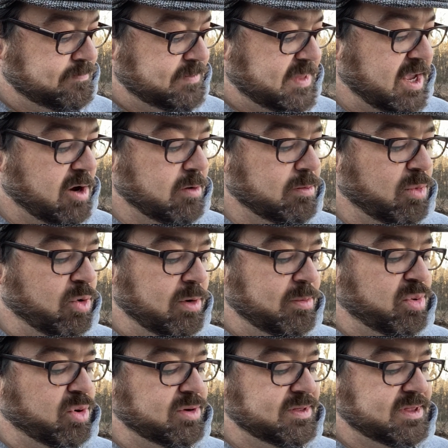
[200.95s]
They are more
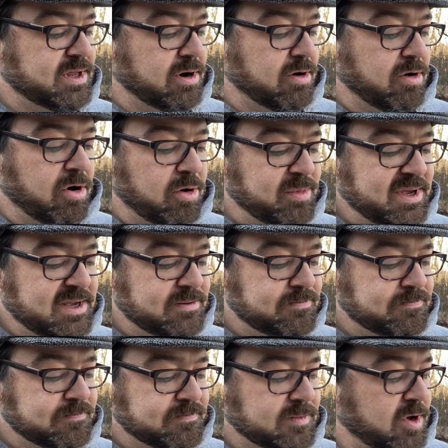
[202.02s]
important than our army,
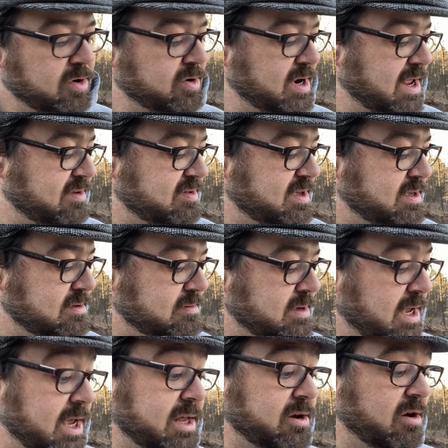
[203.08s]
our navy,
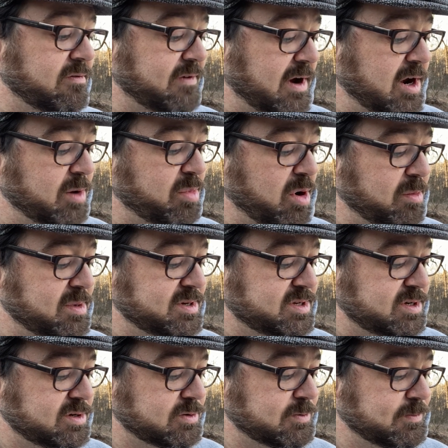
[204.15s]
and our fire department
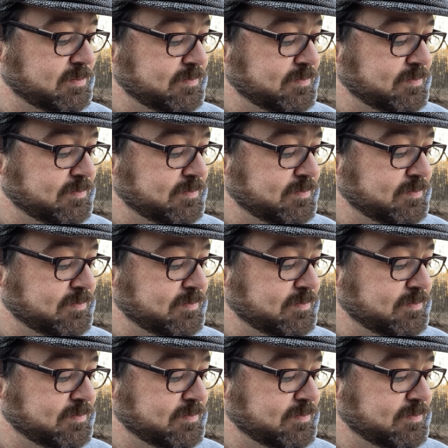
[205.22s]
too.